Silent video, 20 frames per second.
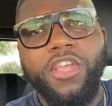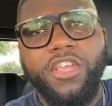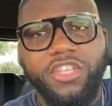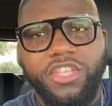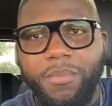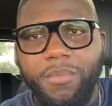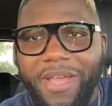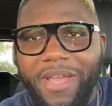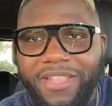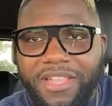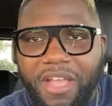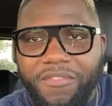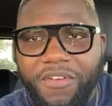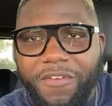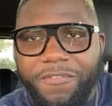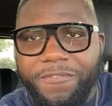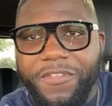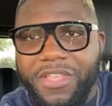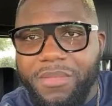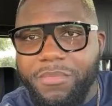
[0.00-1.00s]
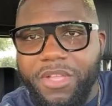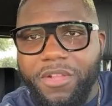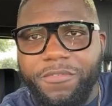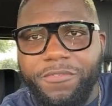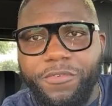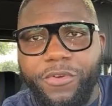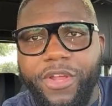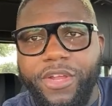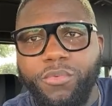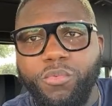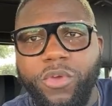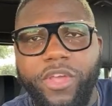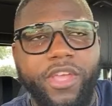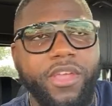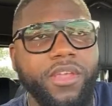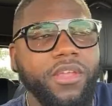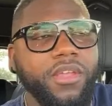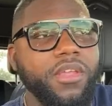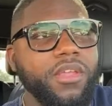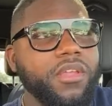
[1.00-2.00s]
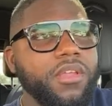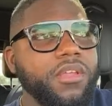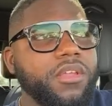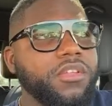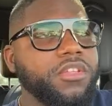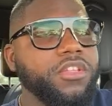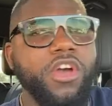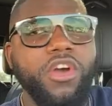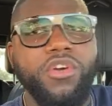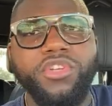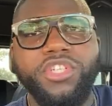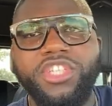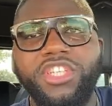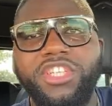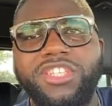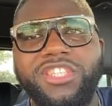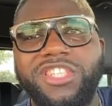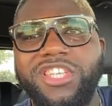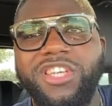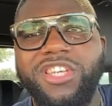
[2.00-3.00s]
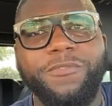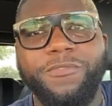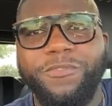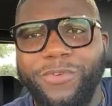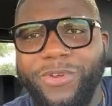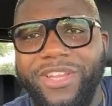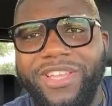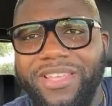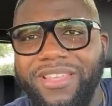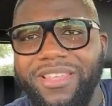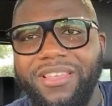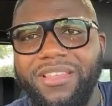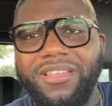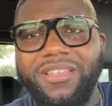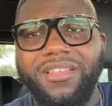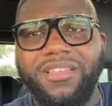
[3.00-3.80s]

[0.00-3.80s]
You might have a female friend where, yo, she freaky.